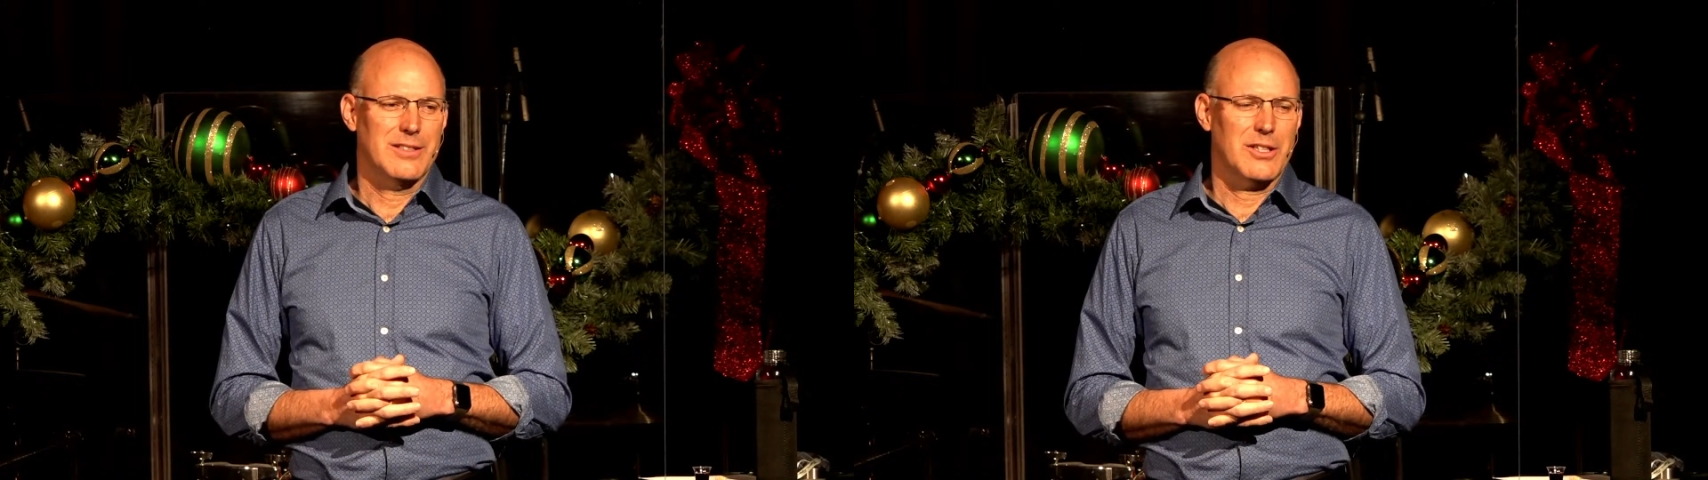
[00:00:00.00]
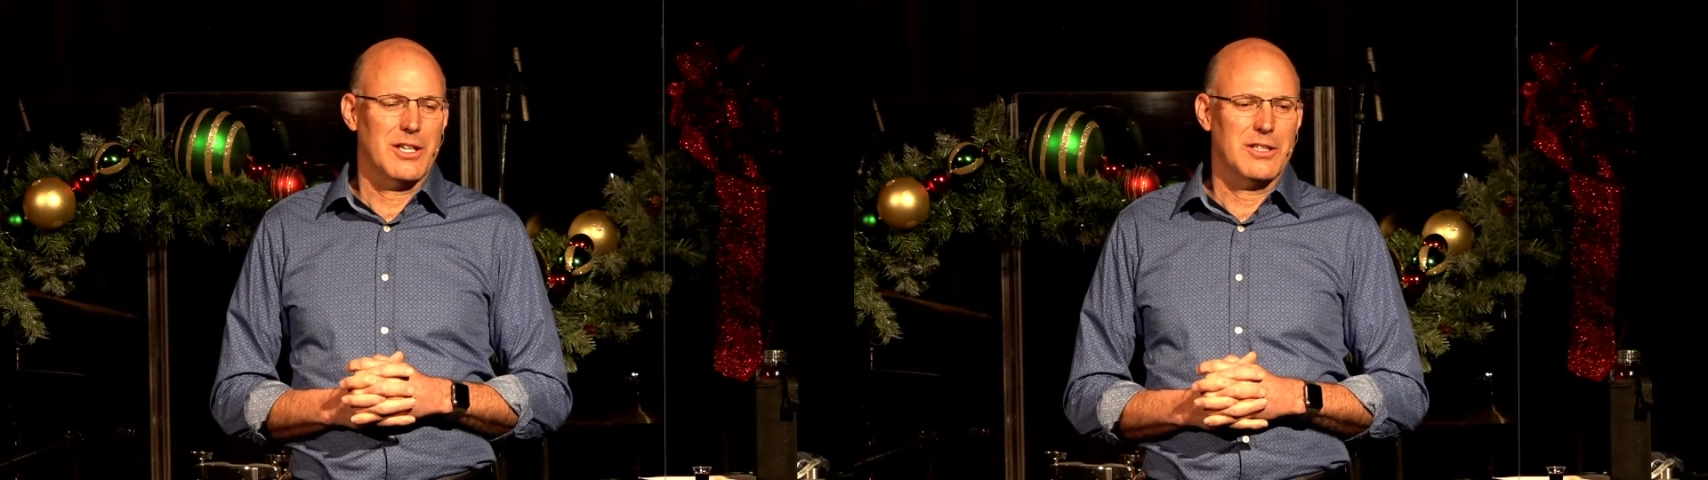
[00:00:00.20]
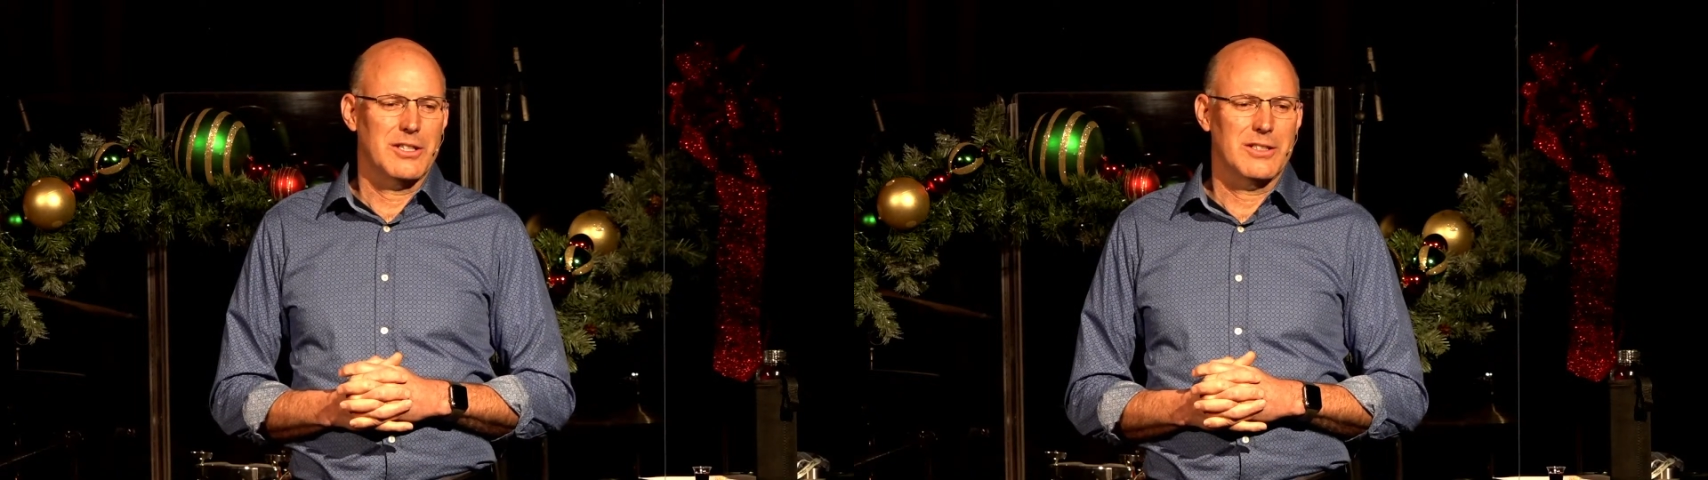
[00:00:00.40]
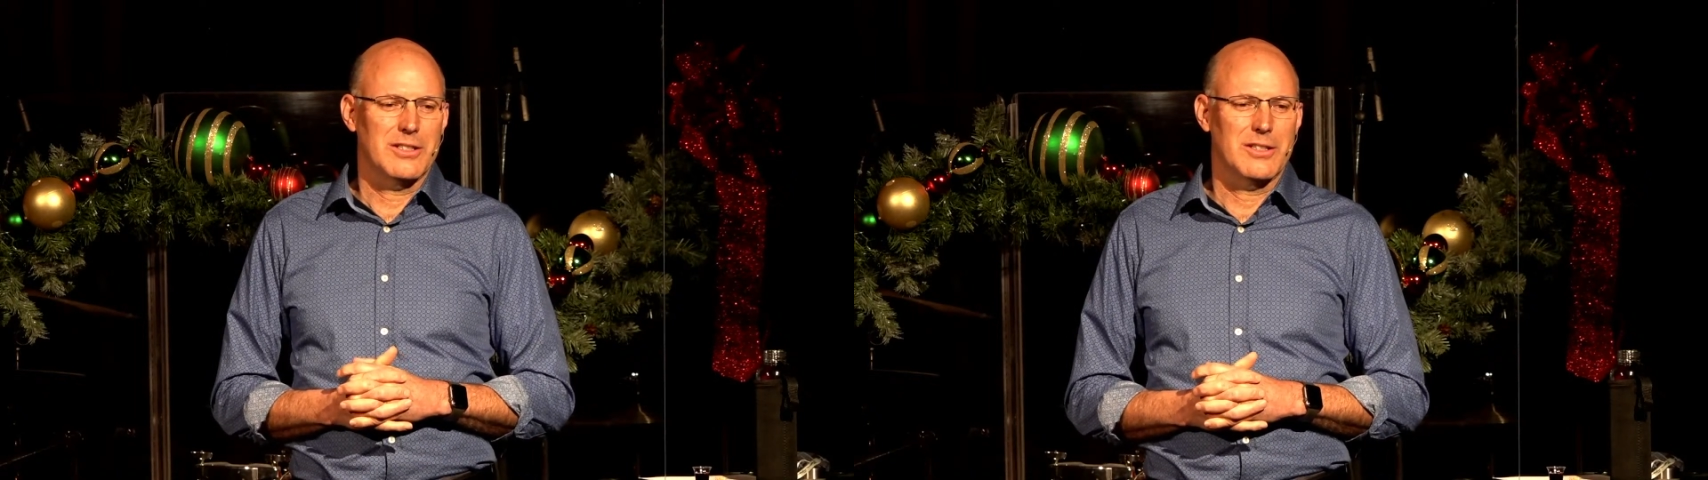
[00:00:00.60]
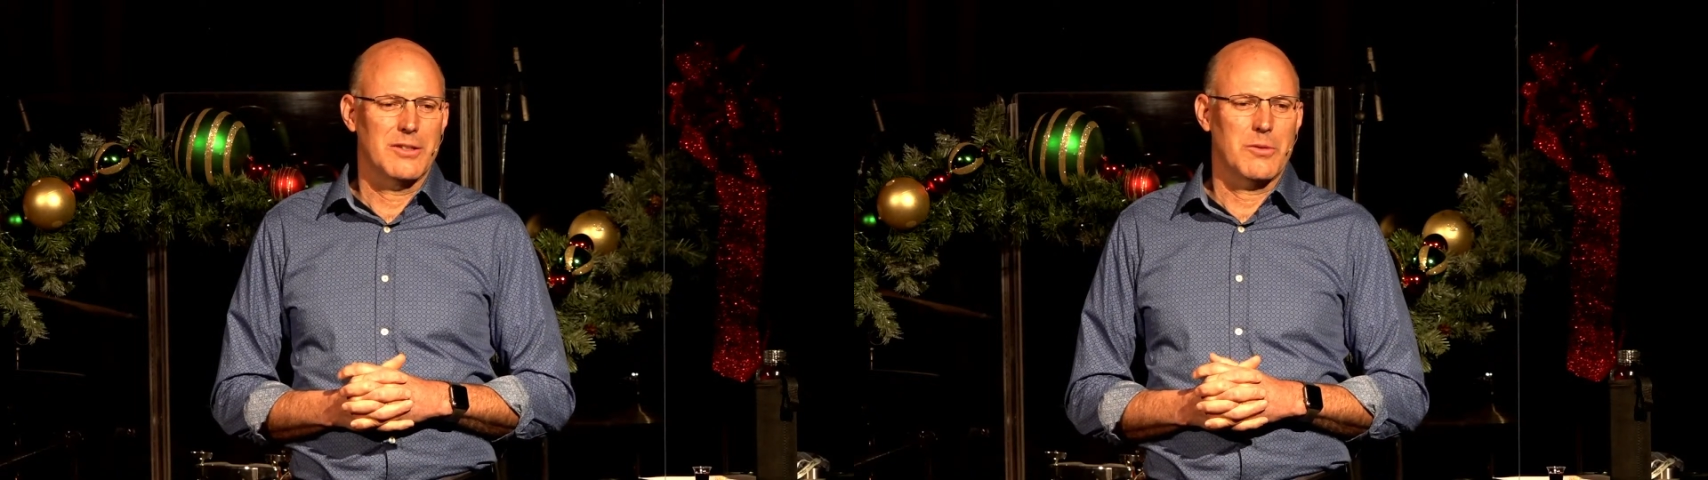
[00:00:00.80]
God,
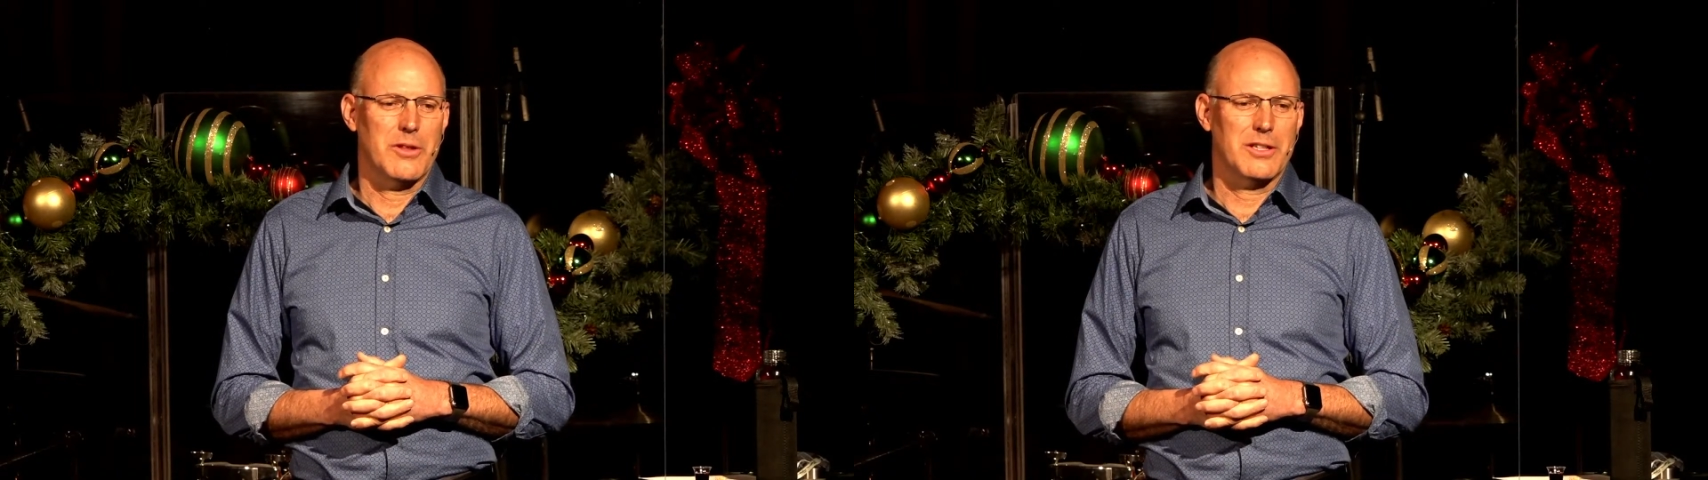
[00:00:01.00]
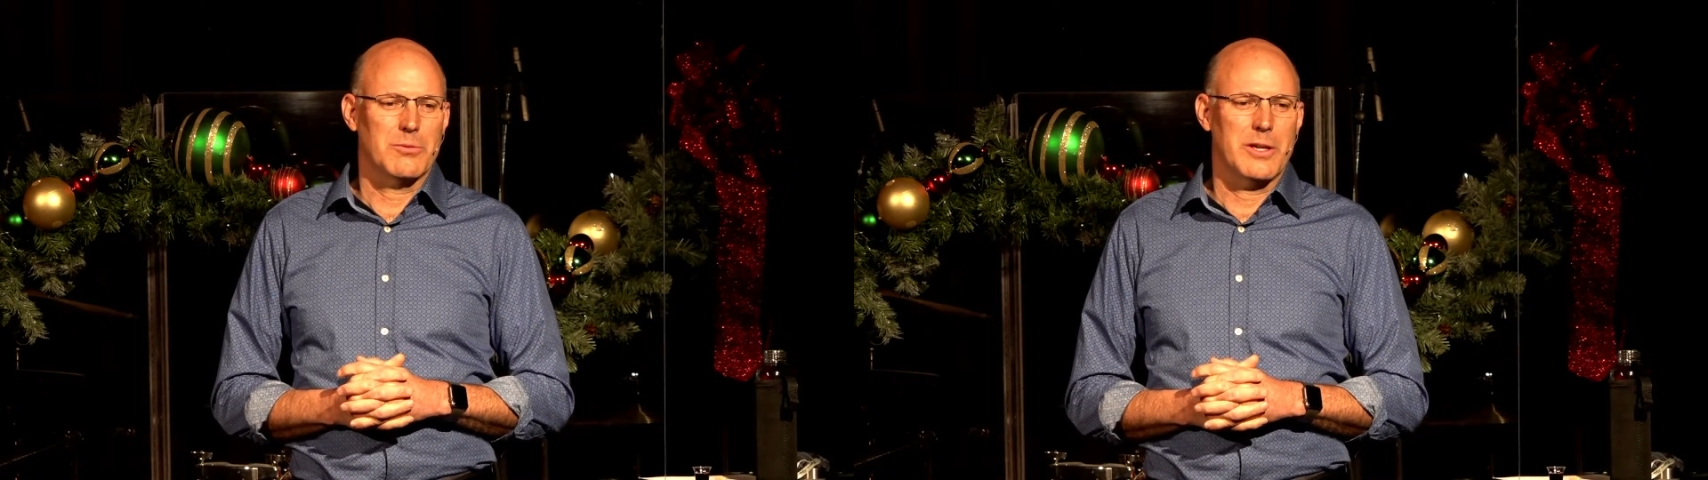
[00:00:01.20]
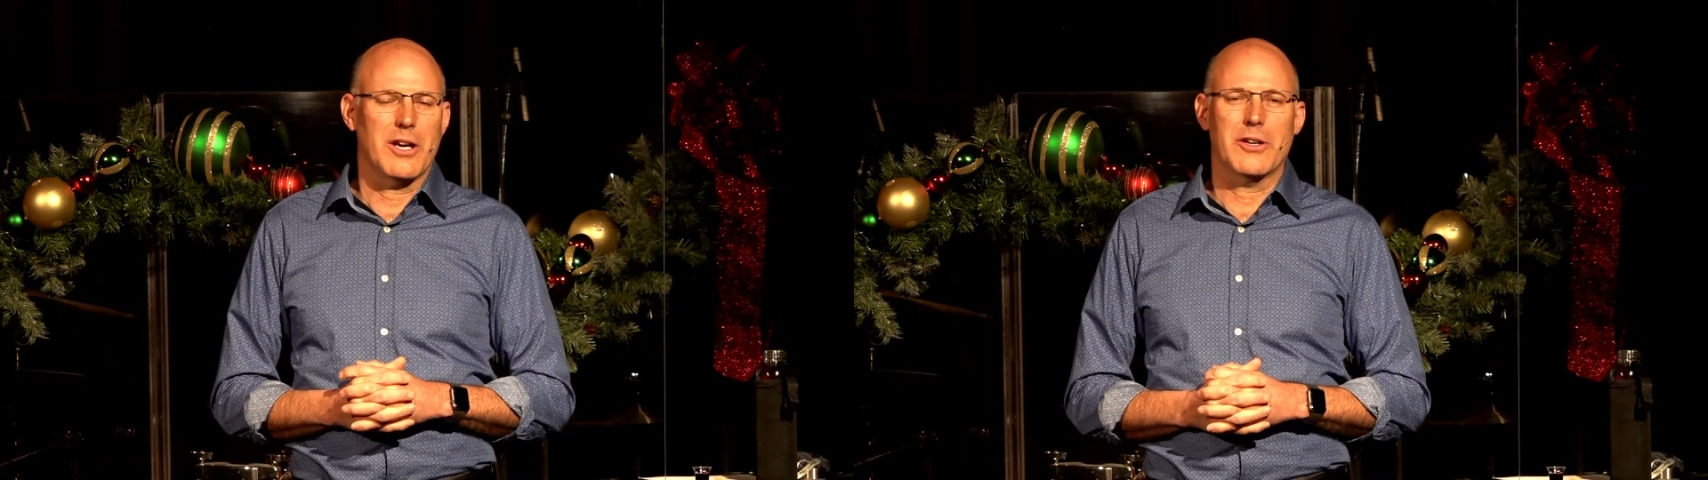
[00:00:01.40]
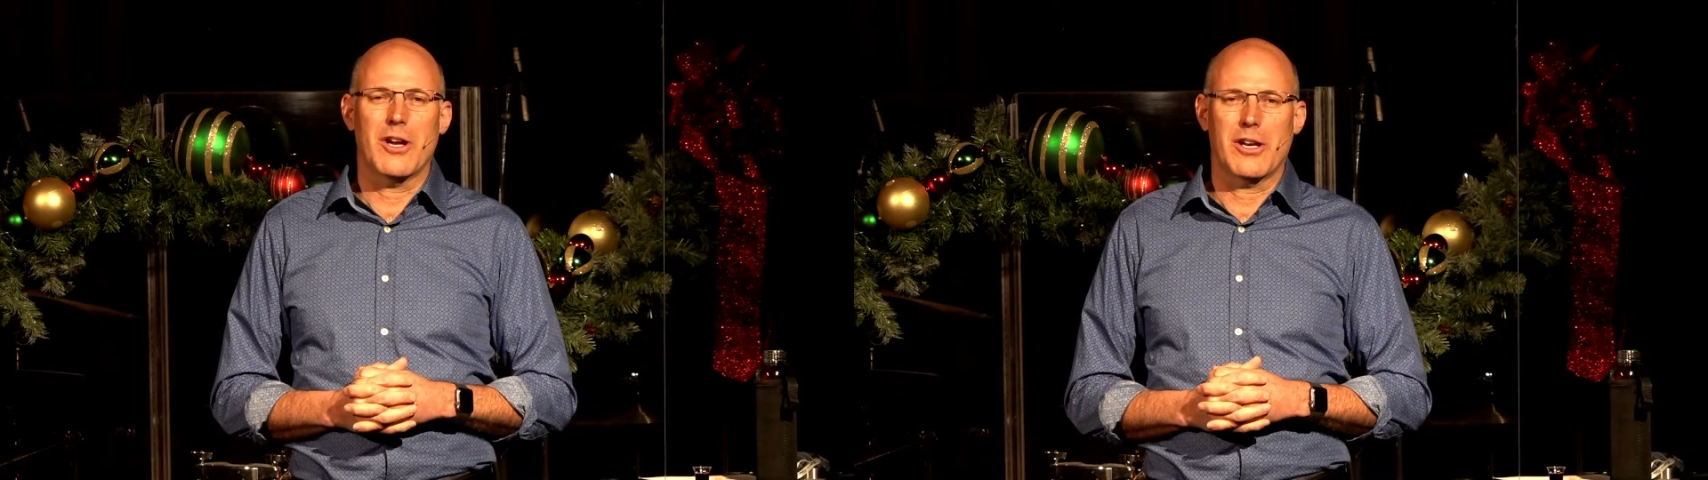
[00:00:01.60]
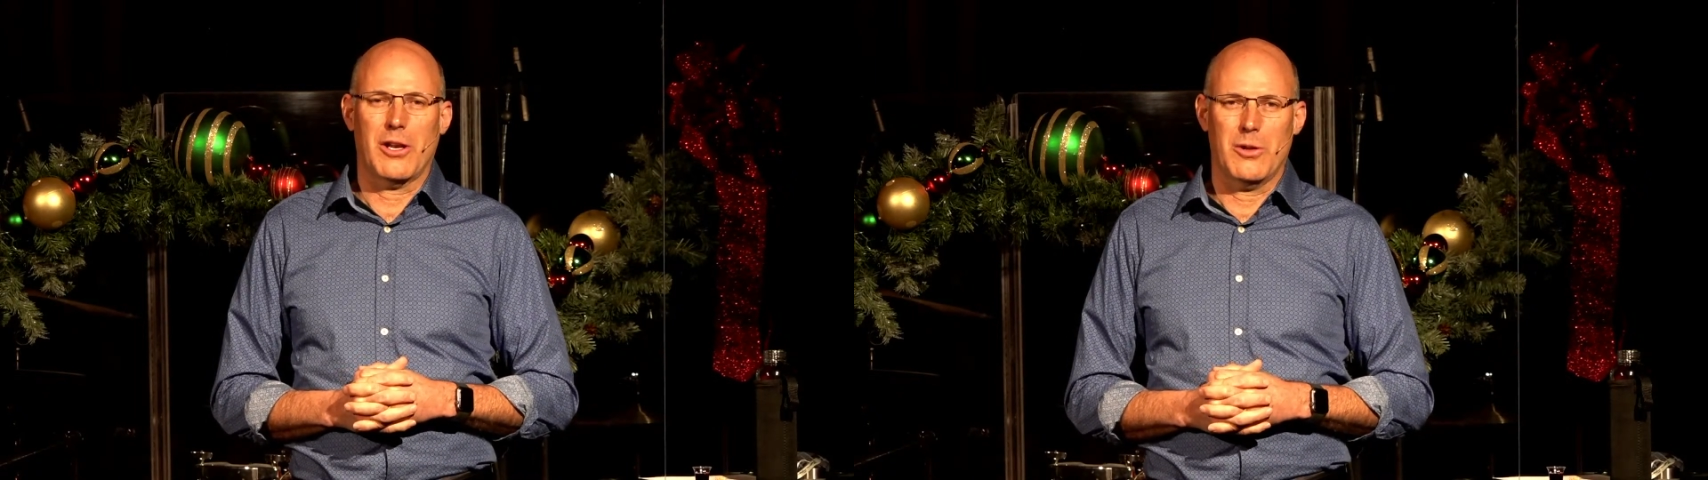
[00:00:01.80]
that we are
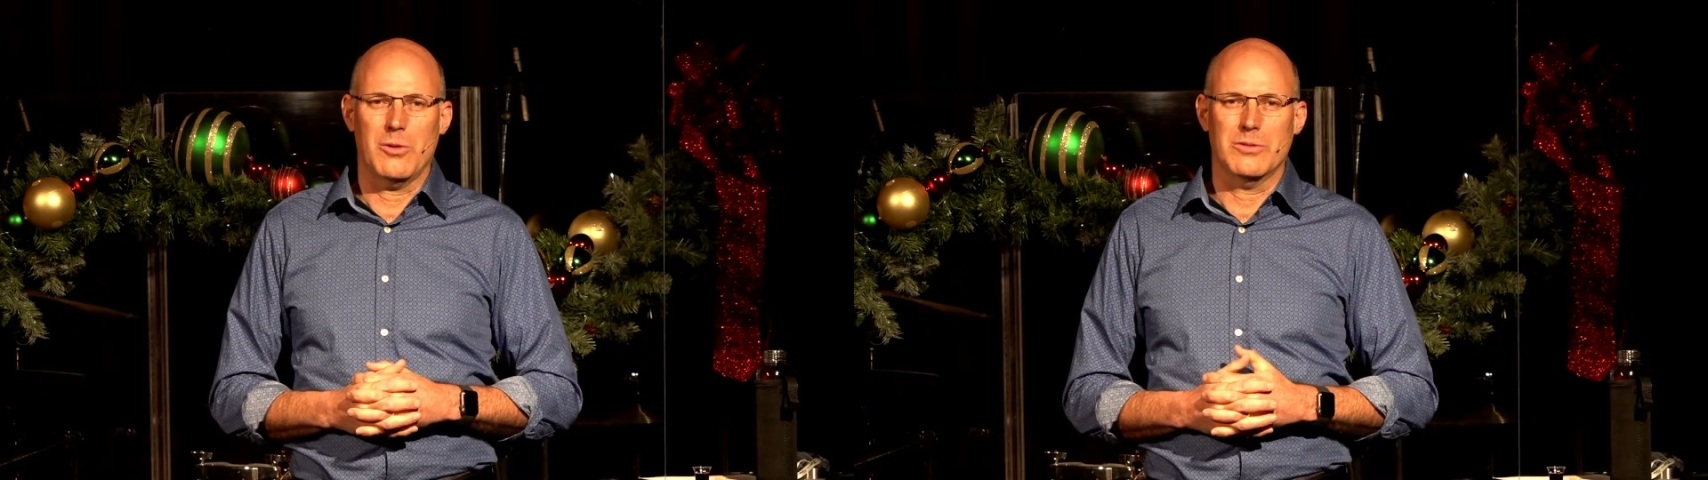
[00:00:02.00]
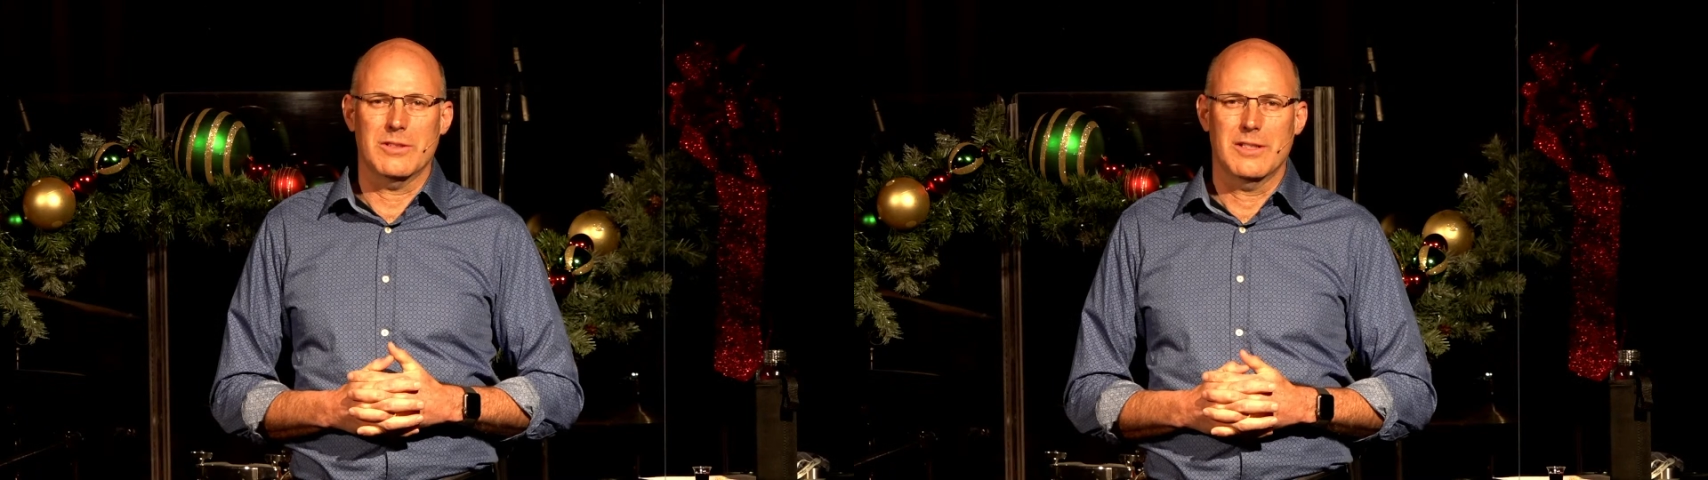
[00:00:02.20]
not alone,